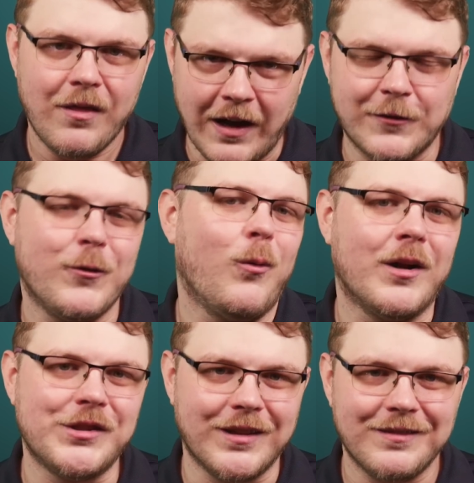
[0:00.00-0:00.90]
Thanks for
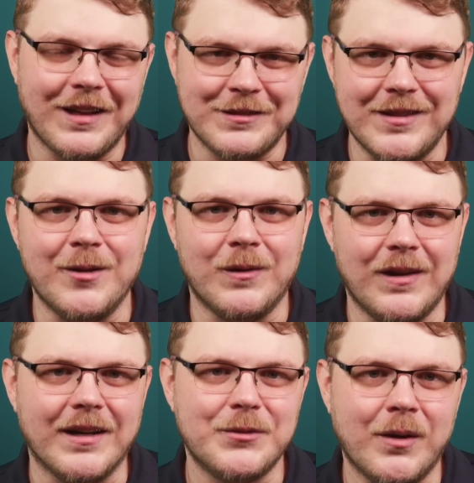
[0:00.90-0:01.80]
watching. I'll see you in the
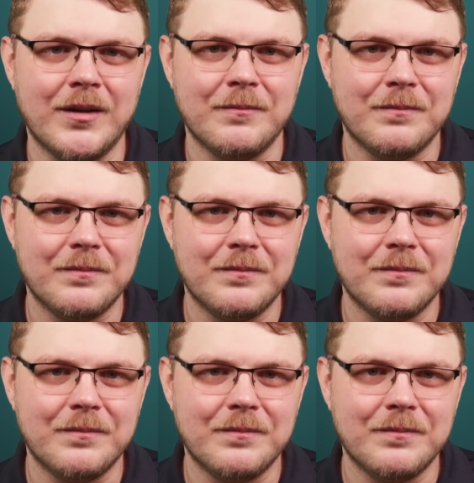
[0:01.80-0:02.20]
next one.